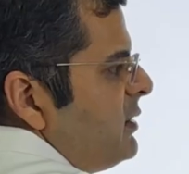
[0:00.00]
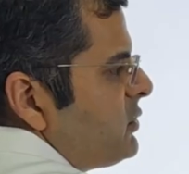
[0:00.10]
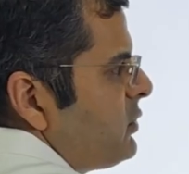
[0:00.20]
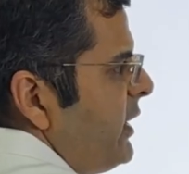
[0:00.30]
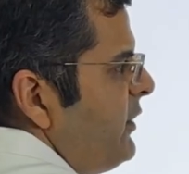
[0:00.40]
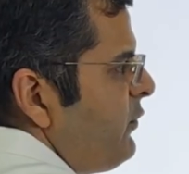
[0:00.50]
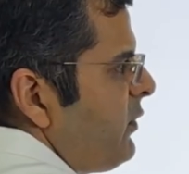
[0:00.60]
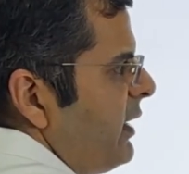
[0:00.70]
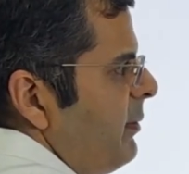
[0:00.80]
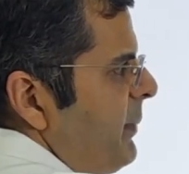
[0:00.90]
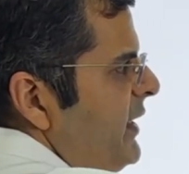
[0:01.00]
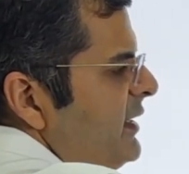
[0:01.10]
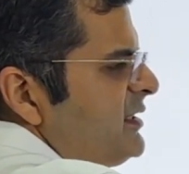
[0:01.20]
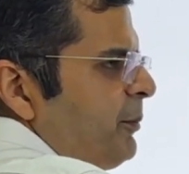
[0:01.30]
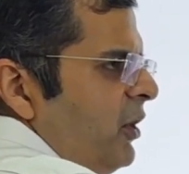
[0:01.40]
So if p
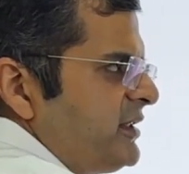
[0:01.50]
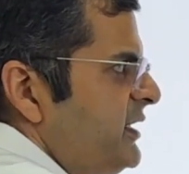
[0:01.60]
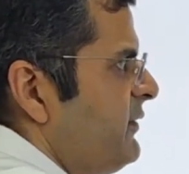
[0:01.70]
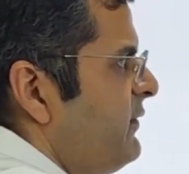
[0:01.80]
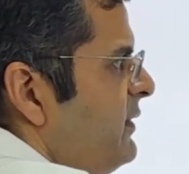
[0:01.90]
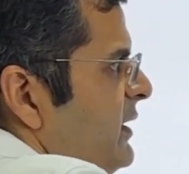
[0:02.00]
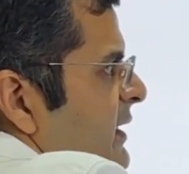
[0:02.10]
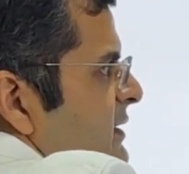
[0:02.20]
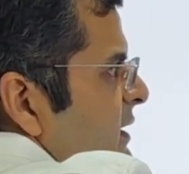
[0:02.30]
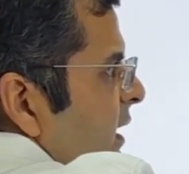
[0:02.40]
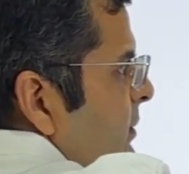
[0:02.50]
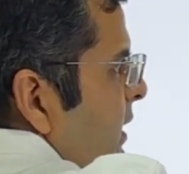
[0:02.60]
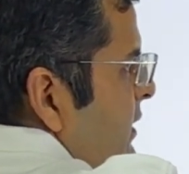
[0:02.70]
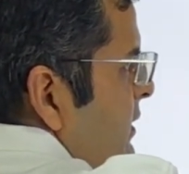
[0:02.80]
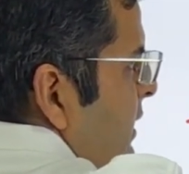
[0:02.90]
is positive, let's say I'm
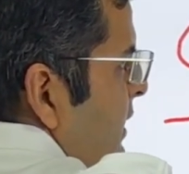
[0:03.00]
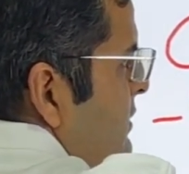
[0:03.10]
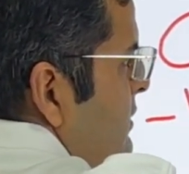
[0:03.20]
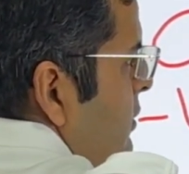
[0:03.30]
taking the case